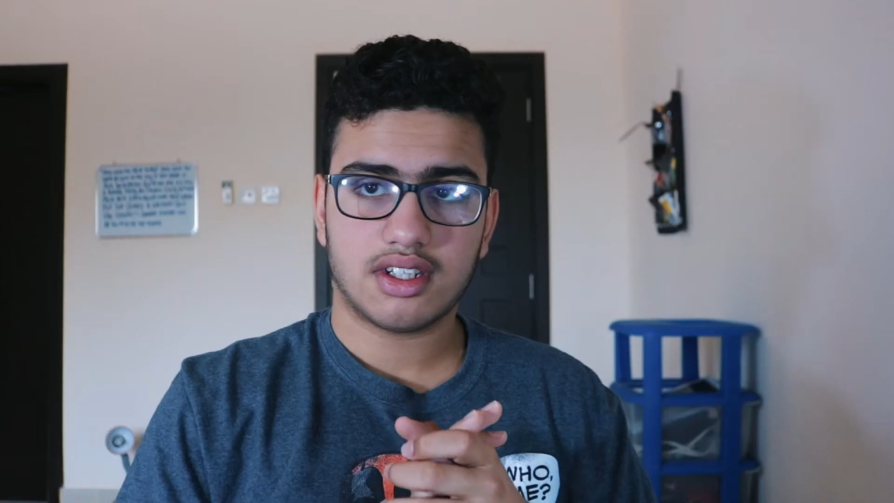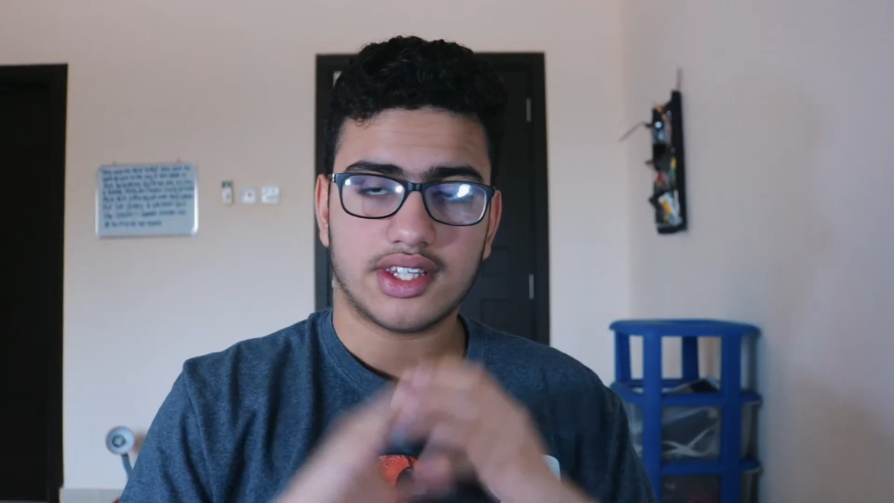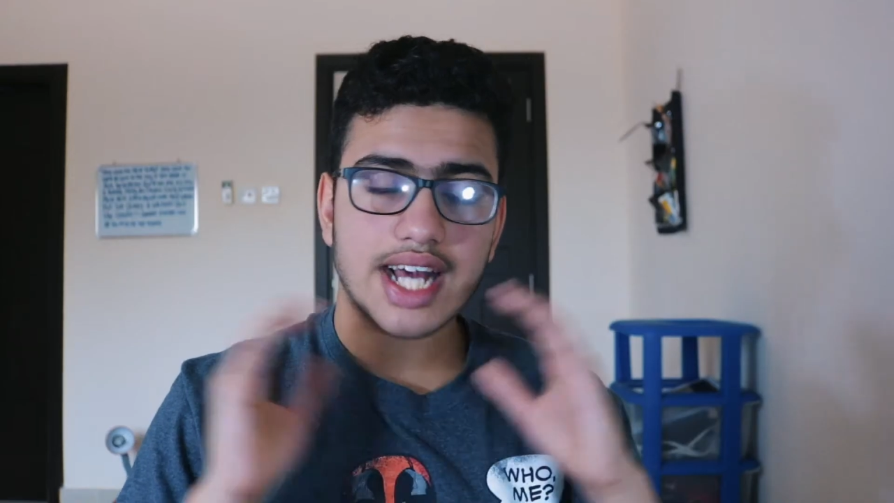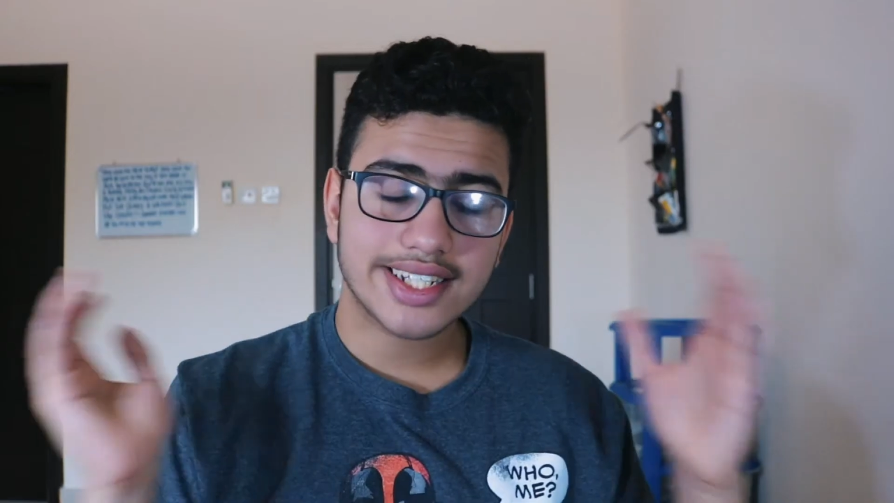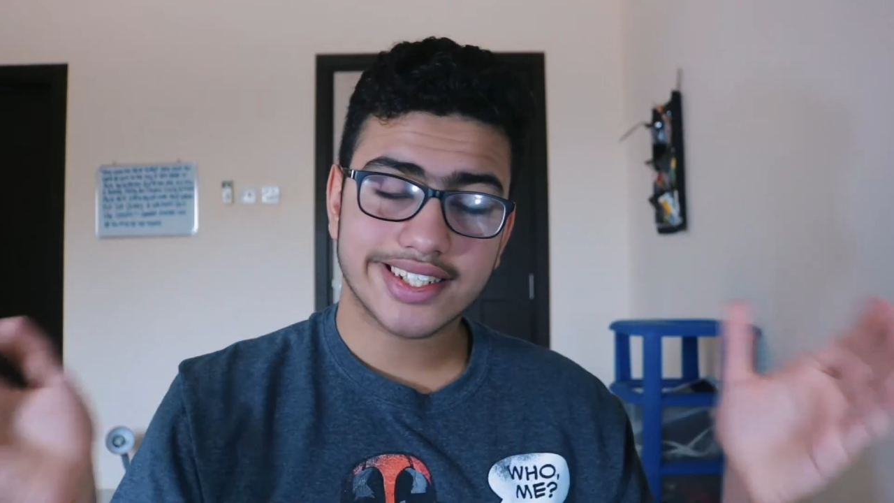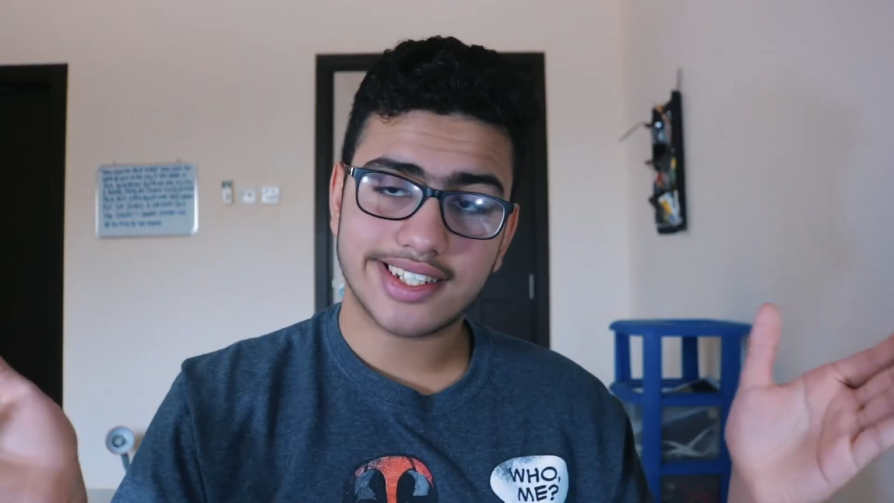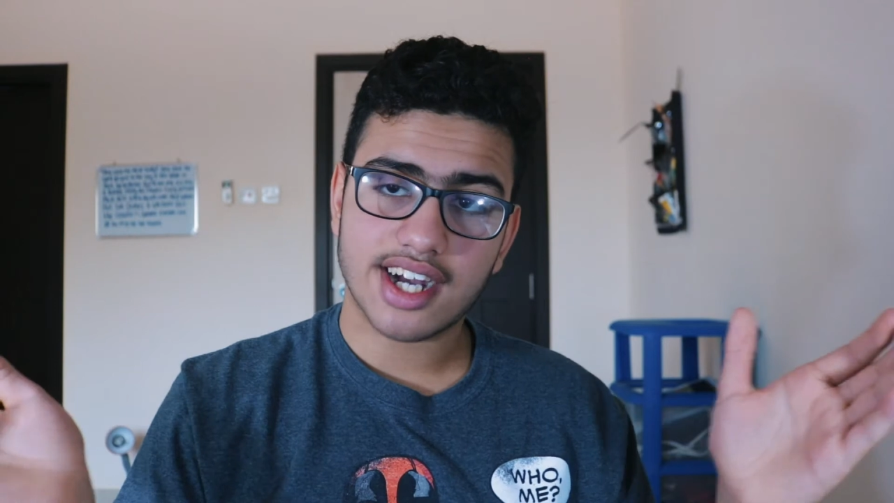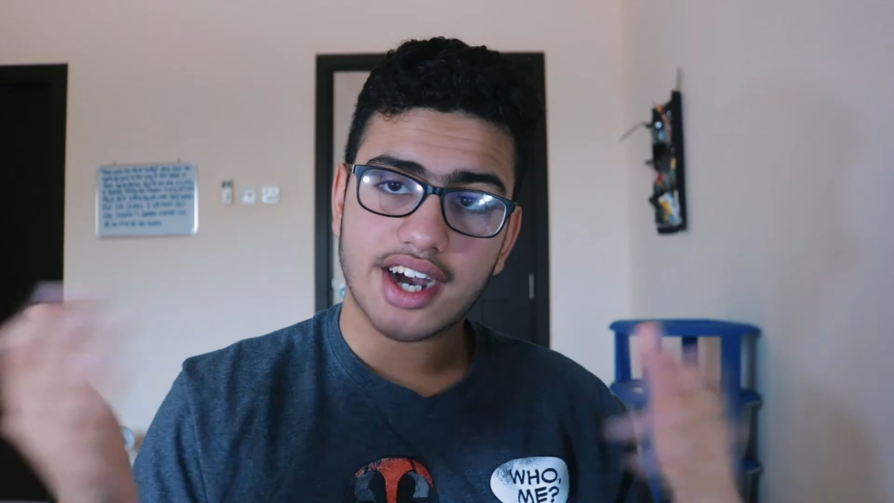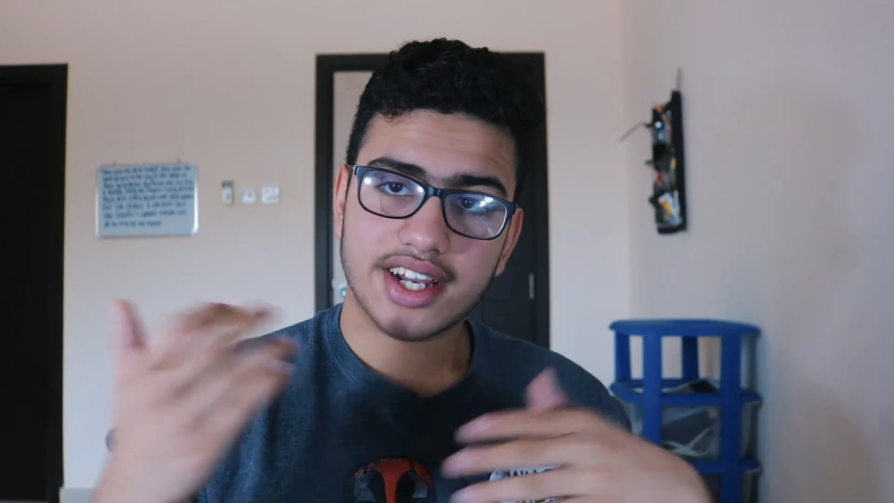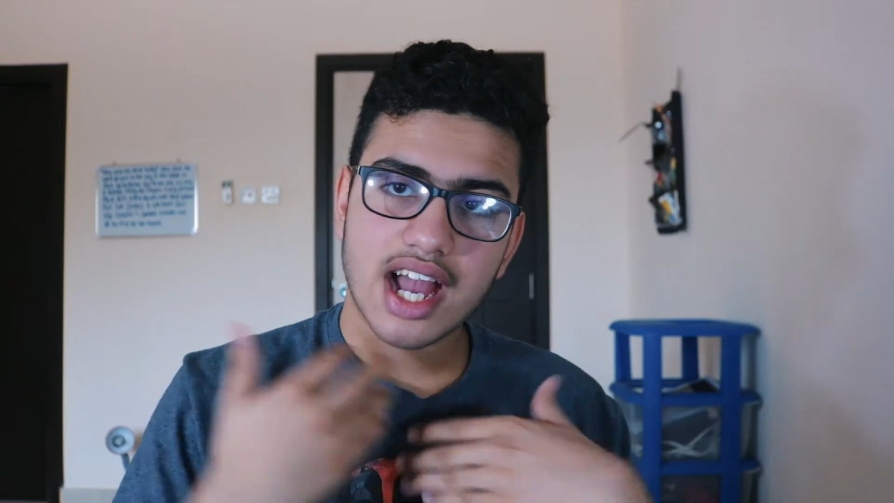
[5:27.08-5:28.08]
That's
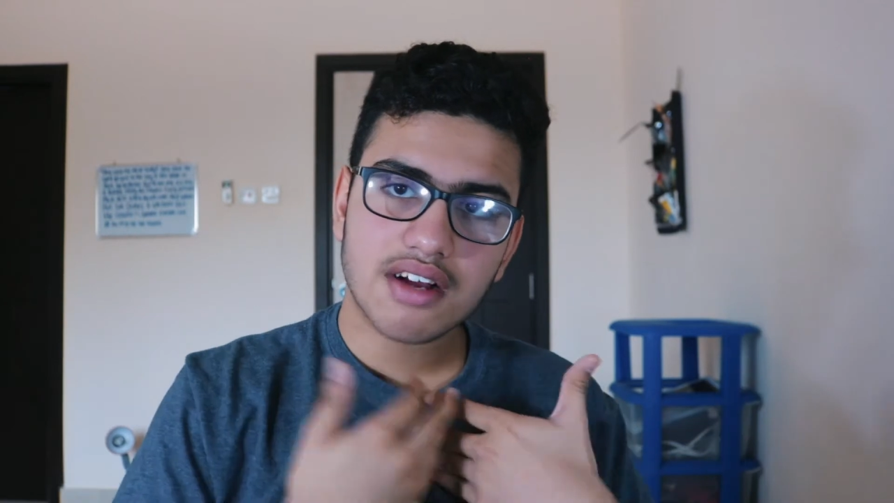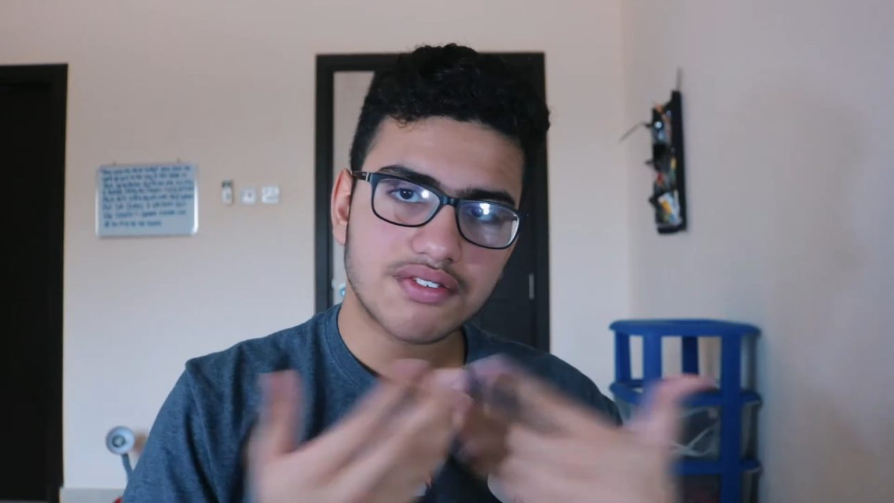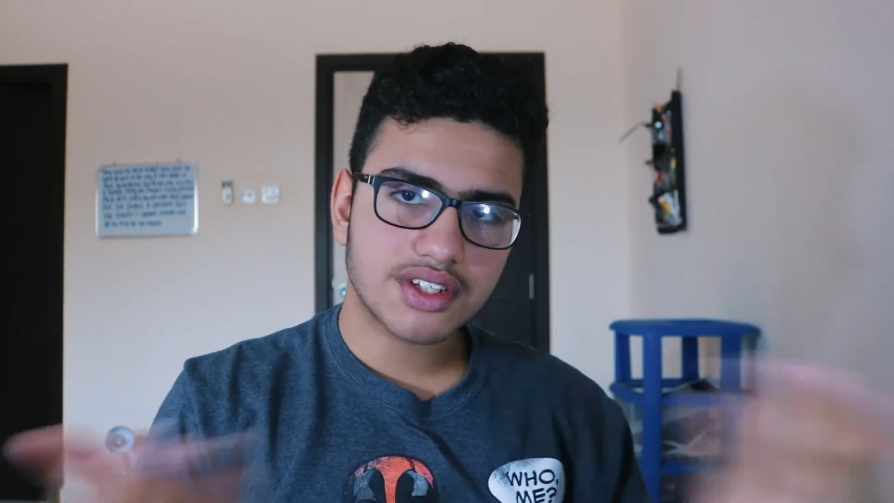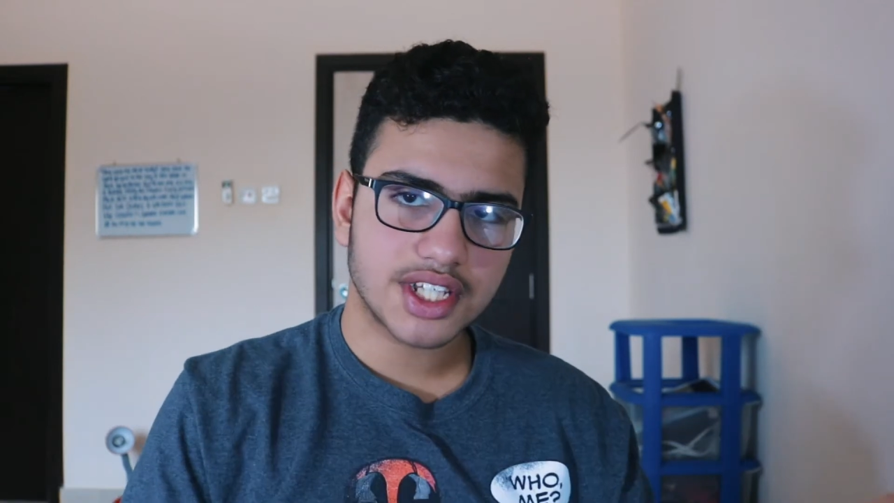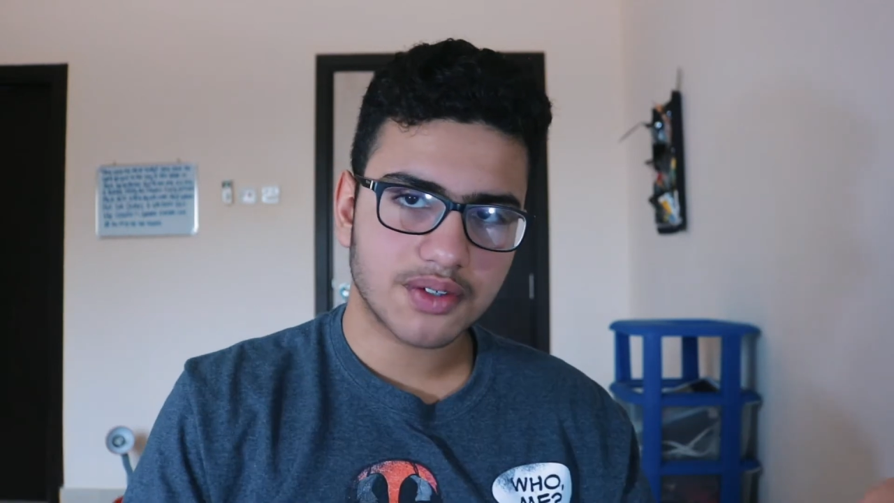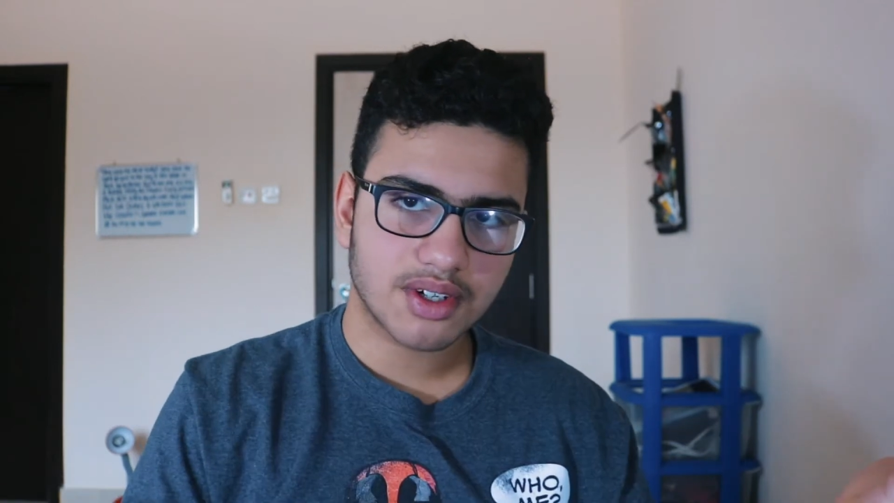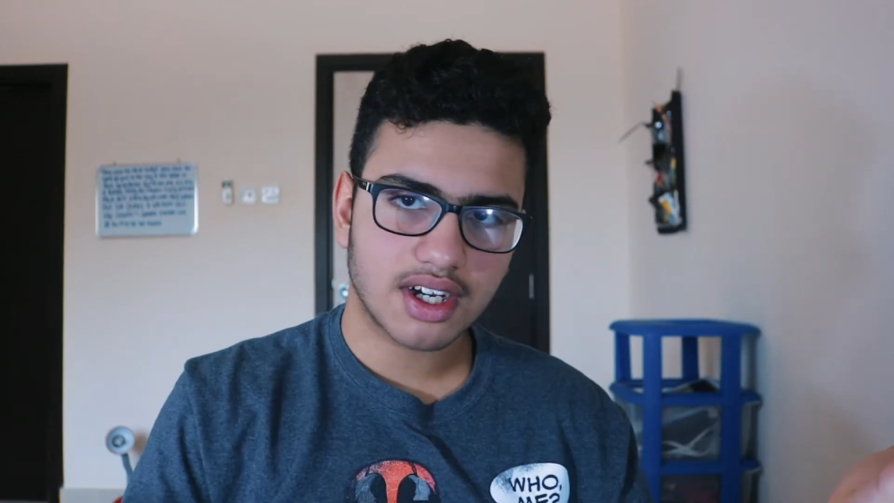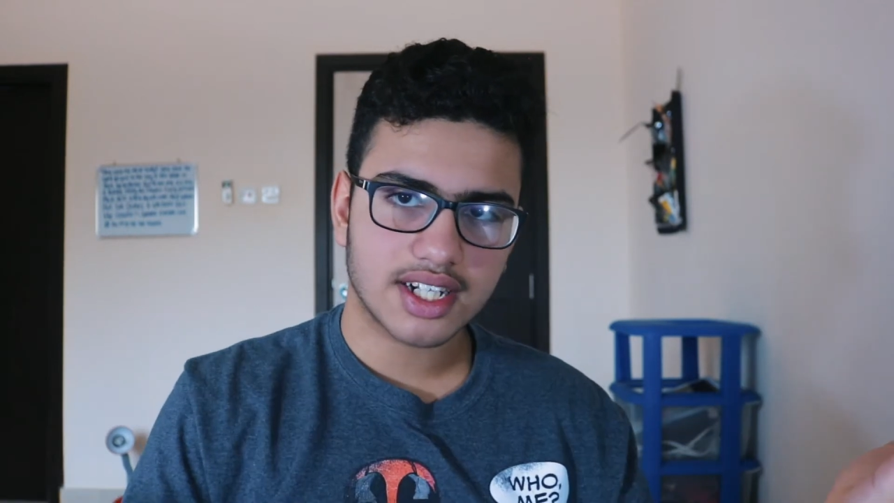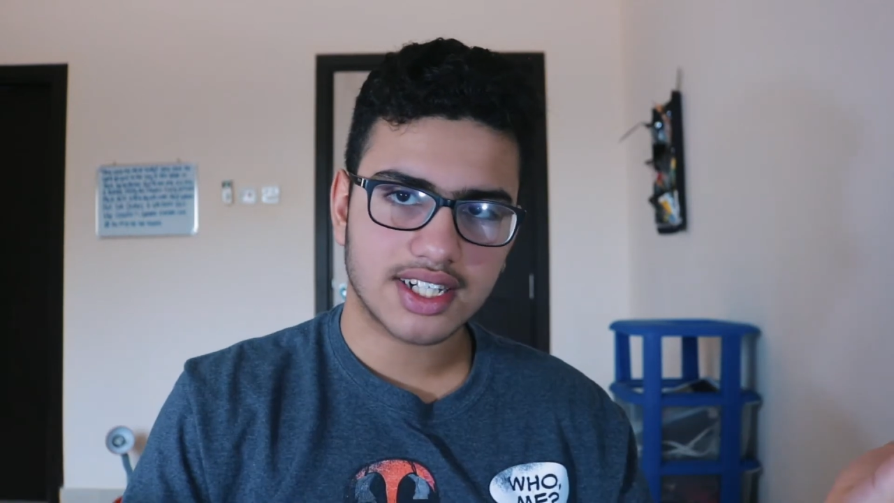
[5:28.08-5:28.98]
done. Everything regarding